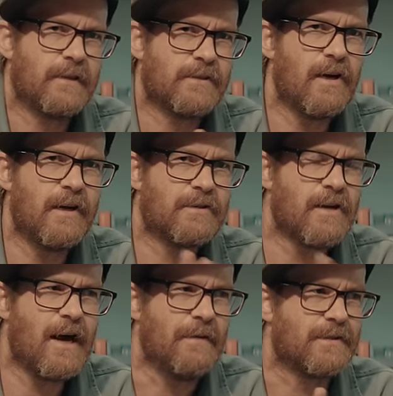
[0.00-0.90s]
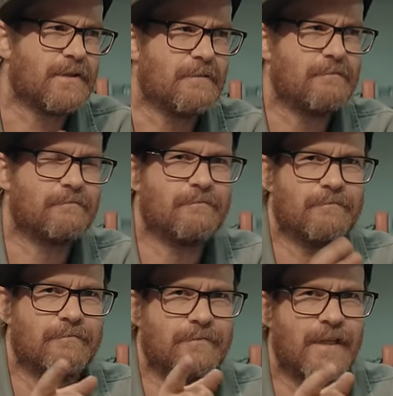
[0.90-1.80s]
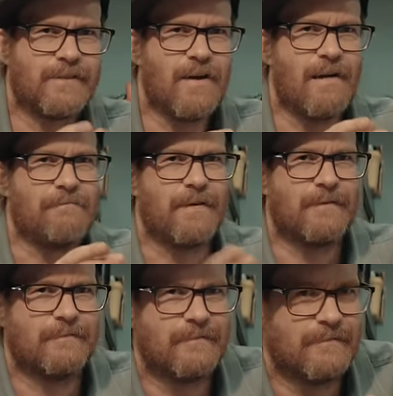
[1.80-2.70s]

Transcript: Exciting times. Next time.